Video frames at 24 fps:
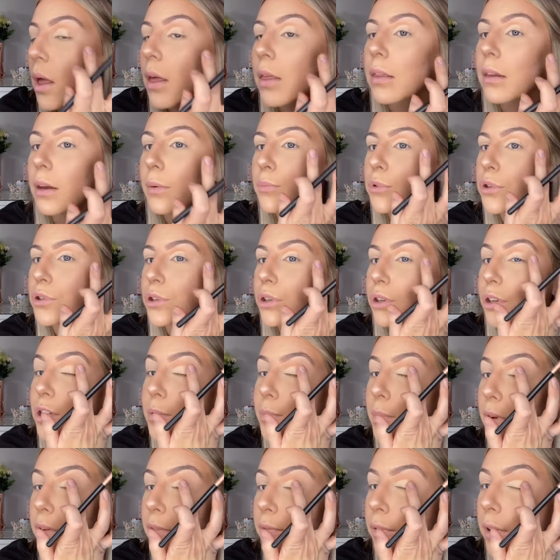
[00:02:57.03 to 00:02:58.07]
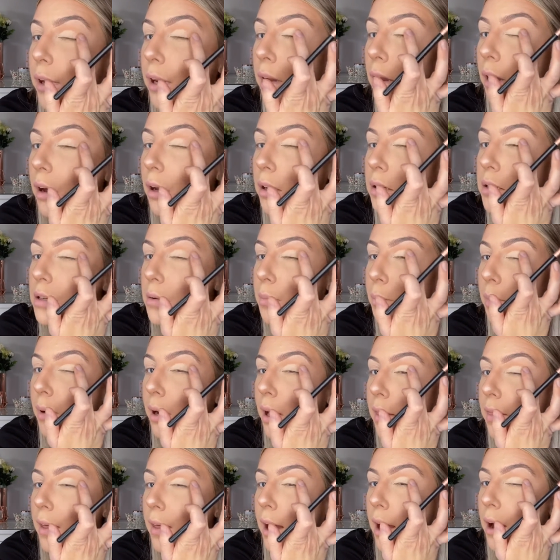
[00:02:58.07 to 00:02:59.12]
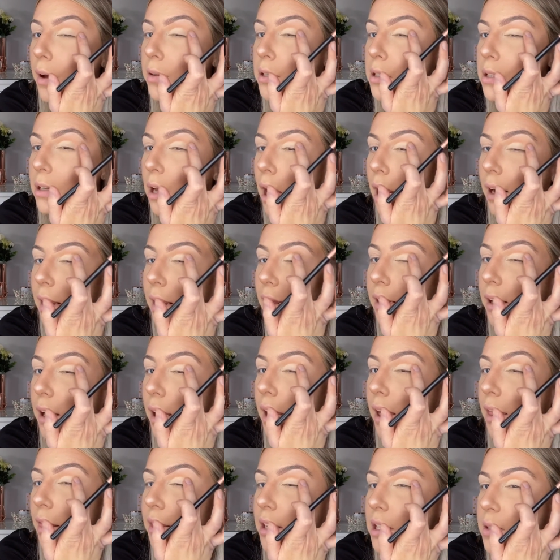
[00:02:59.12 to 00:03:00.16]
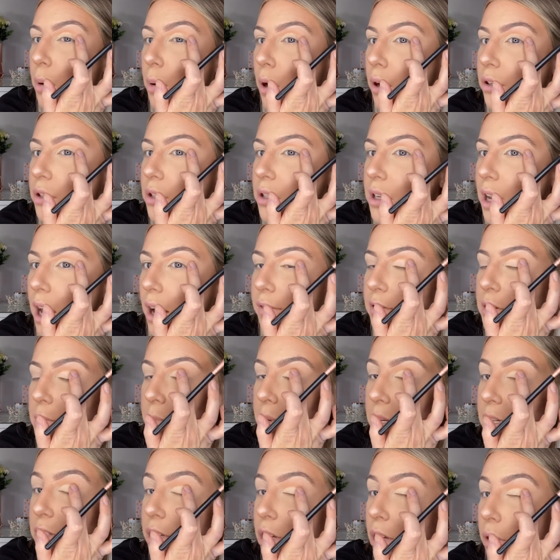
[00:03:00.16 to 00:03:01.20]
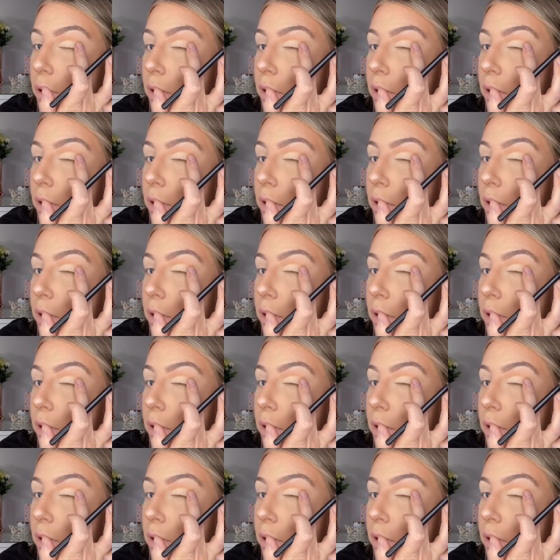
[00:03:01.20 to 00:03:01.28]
I'm just going to use my finger to blend that out slightly. This part doesn't have to be too